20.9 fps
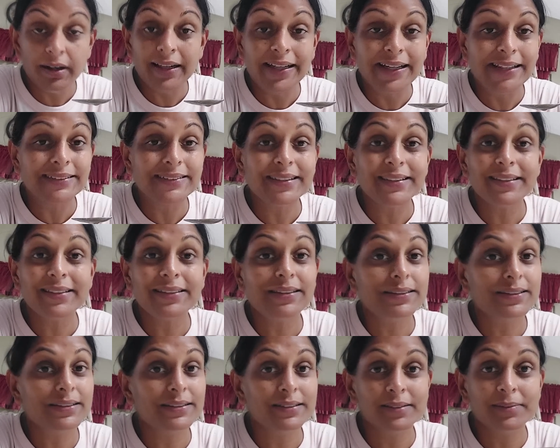I can't tell you
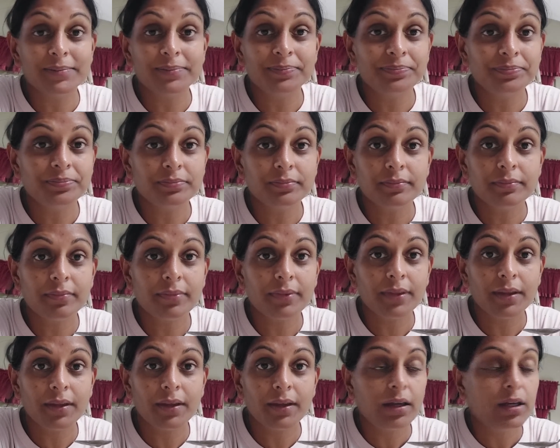nothing. You
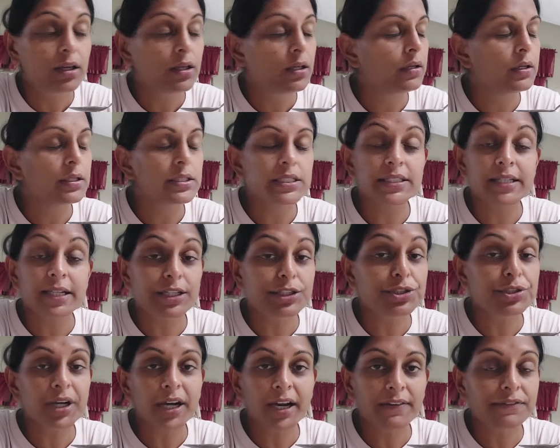can just
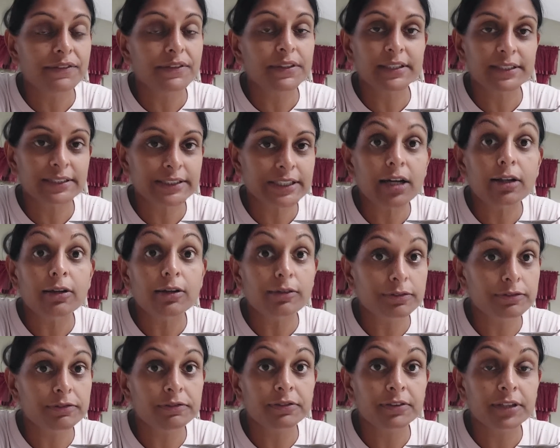have to try it for
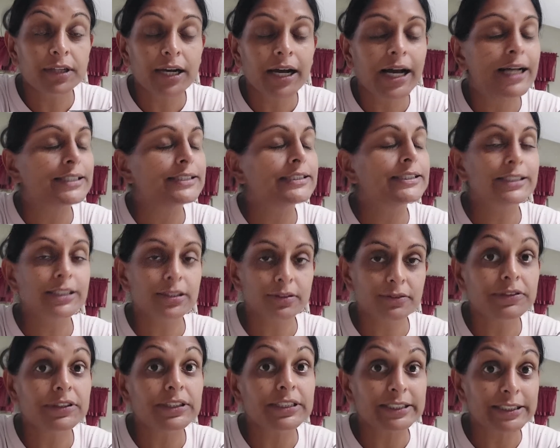yourself and
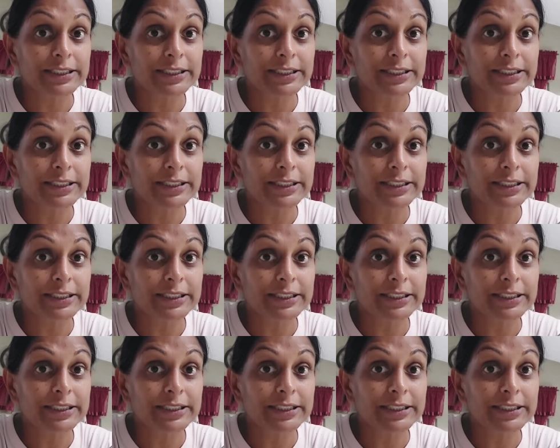see for